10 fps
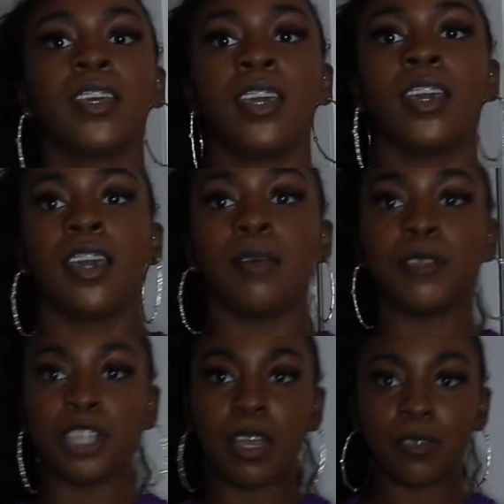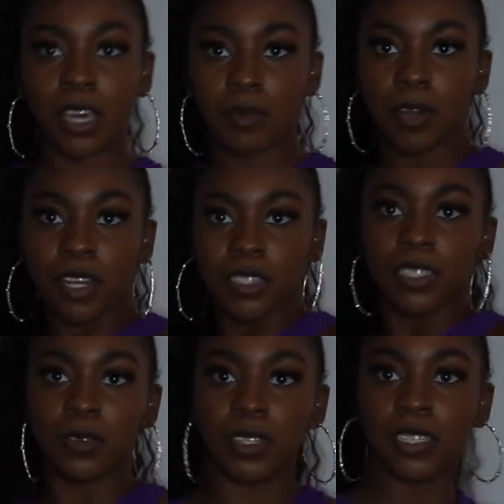I'm gonna try it without a bra and
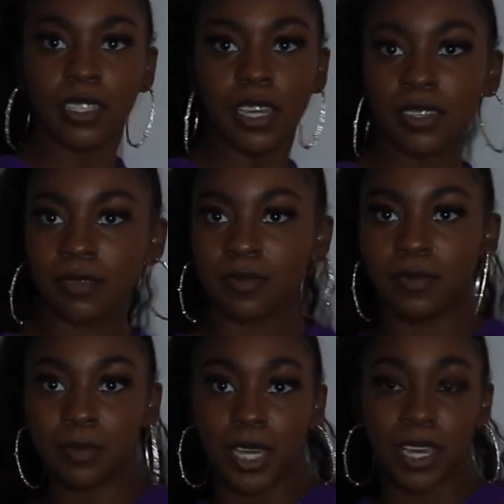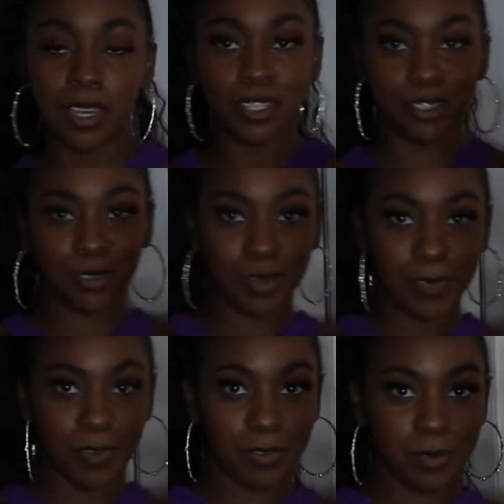see what it looks like, but 2
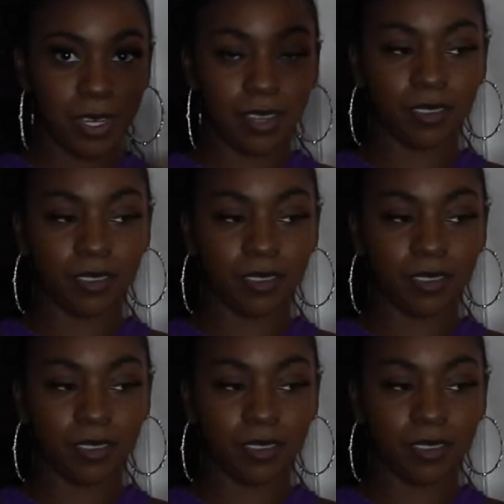thumbs up for me.